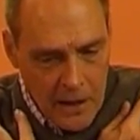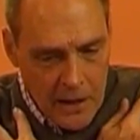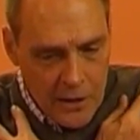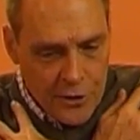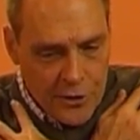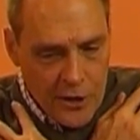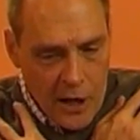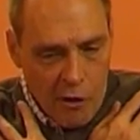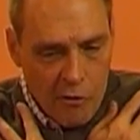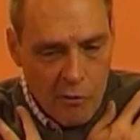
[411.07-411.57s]

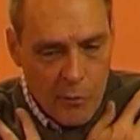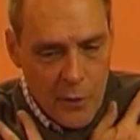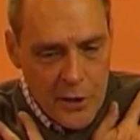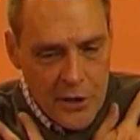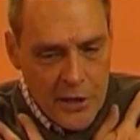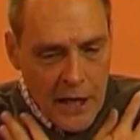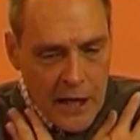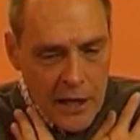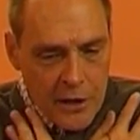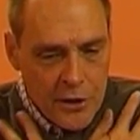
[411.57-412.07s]

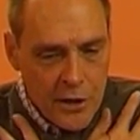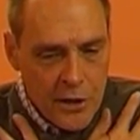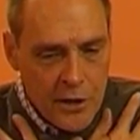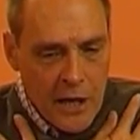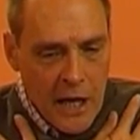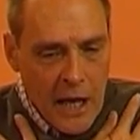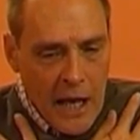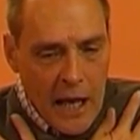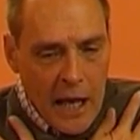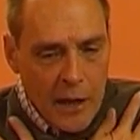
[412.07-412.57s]
self-protected,
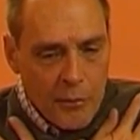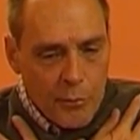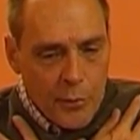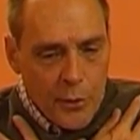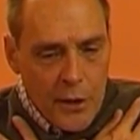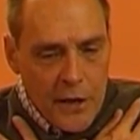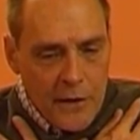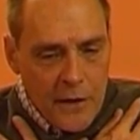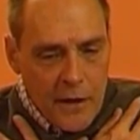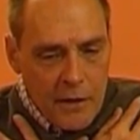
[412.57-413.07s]
and
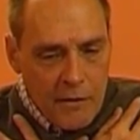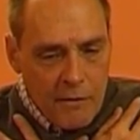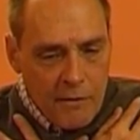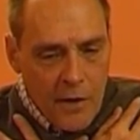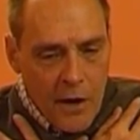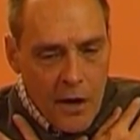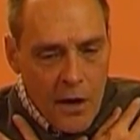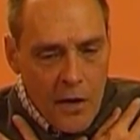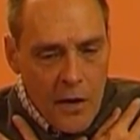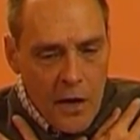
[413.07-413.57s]
breathing
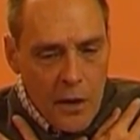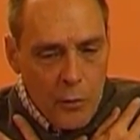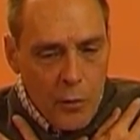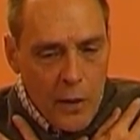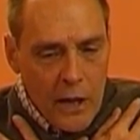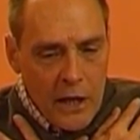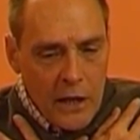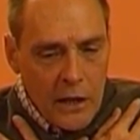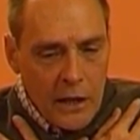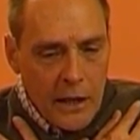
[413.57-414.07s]
very
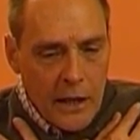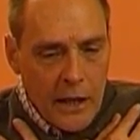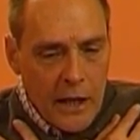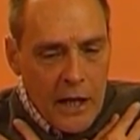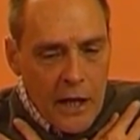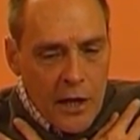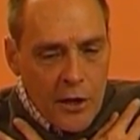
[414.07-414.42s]
weakly,